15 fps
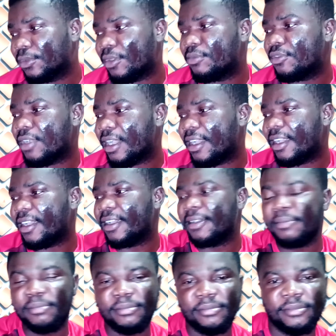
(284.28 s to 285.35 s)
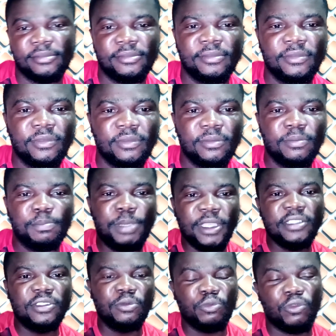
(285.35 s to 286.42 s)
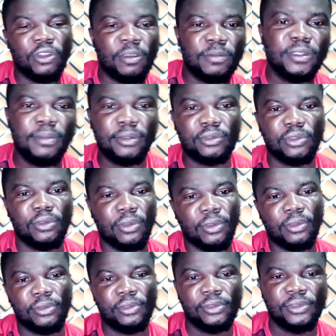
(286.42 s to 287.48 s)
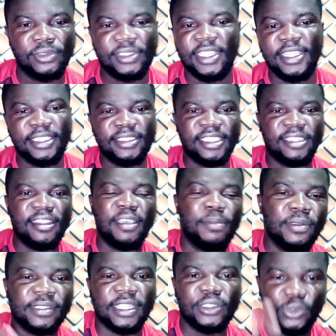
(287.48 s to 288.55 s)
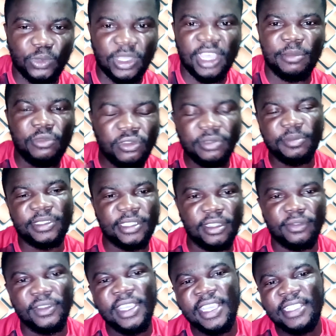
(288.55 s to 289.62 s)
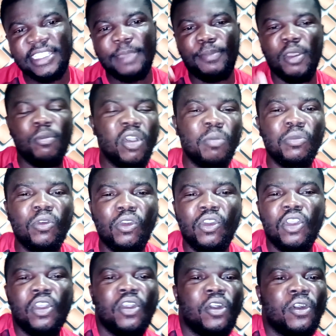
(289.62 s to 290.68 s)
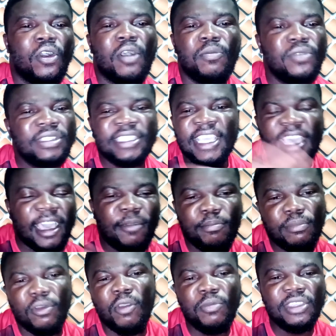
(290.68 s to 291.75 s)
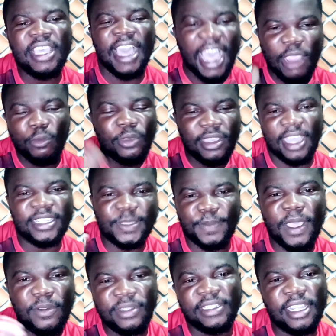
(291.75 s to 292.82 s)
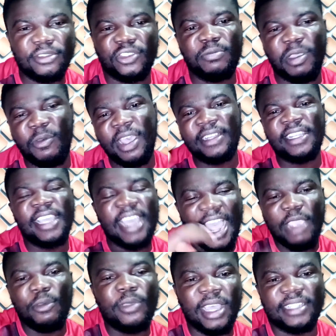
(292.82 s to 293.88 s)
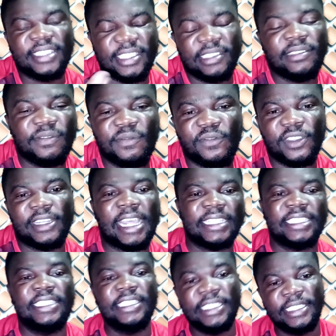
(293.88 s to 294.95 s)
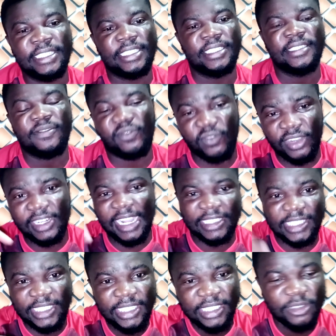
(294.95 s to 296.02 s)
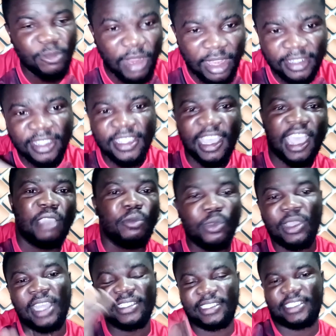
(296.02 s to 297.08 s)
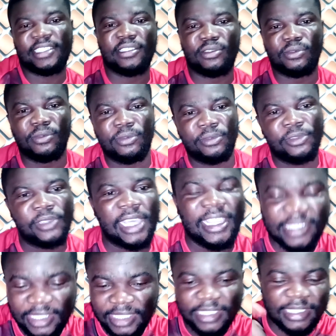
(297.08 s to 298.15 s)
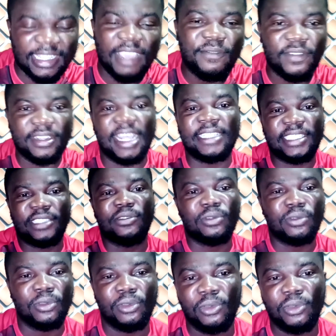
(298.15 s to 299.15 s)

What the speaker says: Omo page kula mu debeto ho. Say na ne Amponsah should humble himself. Ye pomo omo ye humble, omo ye arrogant. Pa when that suma. Wana ye arrogant chin. Fredachi. Wana ye arrogant chin. Et since I Fredachi no.